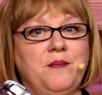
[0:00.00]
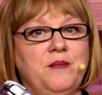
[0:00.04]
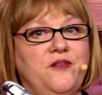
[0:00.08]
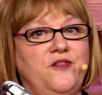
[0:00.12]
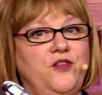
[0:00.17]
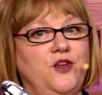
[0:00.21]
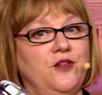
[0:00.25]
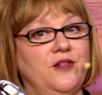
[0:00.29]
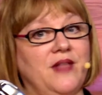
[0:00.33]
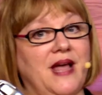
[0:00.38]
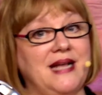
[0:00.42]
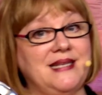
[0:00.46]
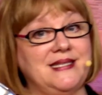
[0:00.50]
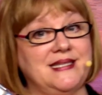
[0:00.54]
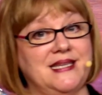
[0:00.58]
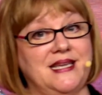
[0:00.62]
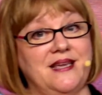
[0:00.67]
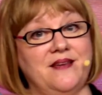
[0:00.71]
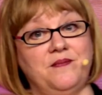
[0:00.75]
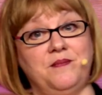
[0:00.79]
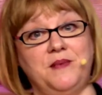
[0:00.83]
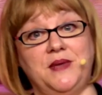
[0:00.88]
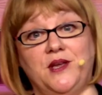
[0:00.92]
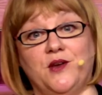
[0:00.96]
But if you'd like to
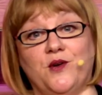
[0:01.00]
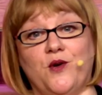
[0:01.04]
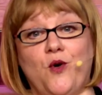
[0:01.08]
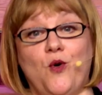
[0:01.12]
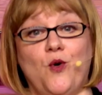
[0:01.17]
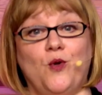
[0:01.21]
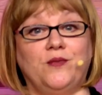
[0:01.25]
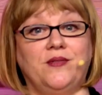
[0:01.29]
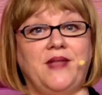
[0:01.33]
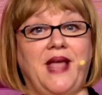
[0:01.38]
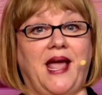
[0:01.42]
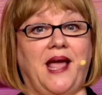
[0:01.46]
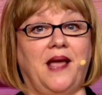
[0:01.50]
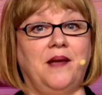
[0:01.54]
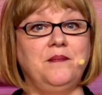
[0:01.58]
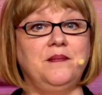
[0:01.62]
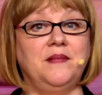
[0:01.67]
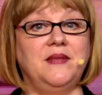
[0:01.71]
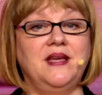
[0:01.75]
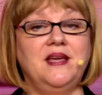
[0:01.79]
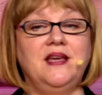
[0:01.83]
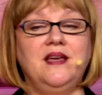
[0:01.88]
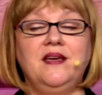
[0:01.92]
give me your whole name,